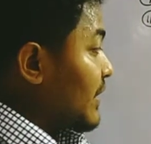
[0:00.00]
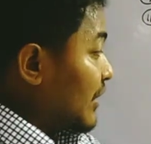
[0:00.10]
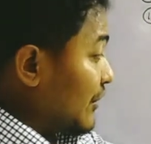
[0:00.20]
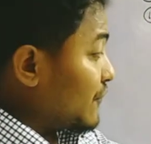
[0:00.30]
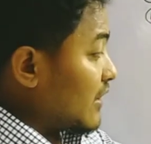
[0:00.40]

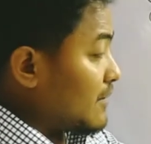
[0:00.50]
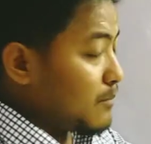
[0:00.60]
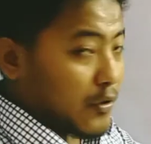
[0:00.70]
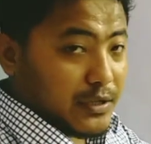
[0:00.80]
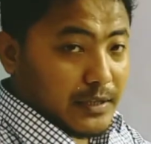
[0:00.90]
If a
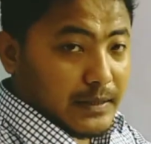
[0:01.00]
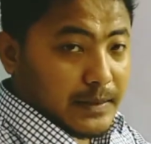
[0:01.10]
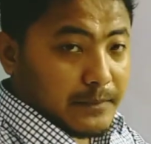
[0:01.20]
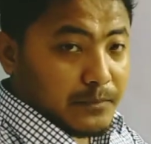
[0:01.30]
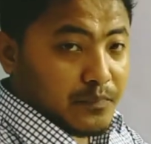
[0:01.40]
body
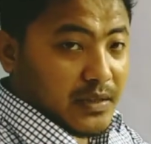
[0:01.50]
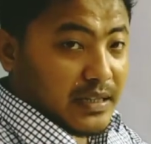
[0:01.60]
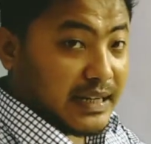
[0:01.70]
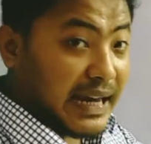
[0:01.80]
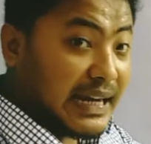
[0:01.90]

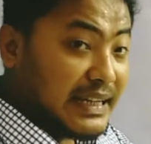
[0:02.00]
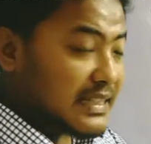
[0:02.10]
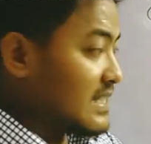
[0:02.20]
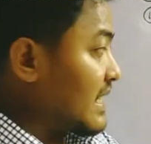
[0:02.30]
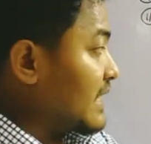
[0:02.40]

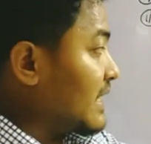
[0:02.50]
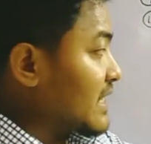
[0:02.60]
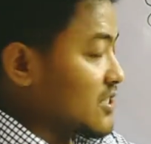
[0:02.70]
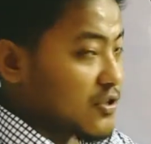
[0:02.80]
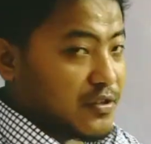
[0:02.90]
gains an
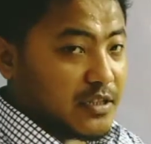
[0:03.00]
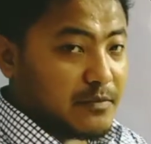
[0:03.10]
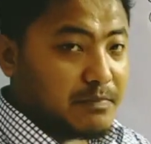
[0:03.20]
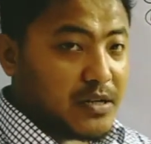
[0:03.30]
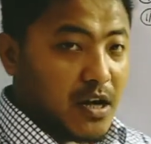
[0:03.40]
electron,
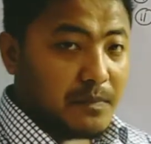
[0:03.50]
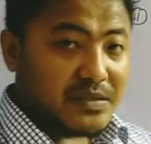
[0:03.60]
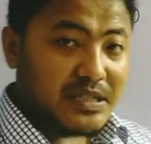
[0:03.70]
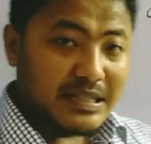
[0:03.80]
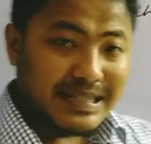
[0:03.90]
it
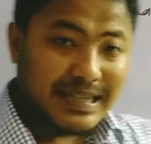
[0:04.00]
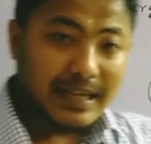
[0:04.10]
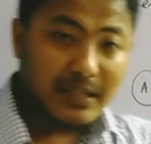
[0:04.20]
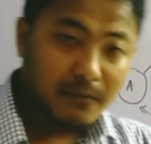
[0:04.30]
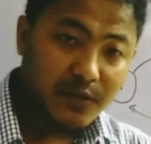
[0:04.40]
becomes
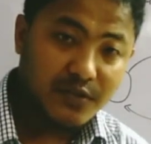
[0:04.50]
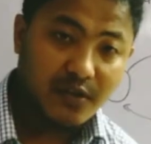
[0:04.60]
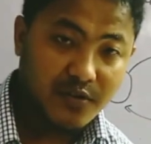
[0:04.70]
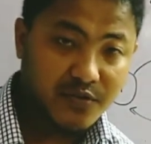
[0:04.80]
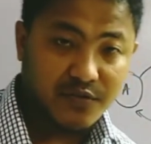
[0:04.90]
negatively charged.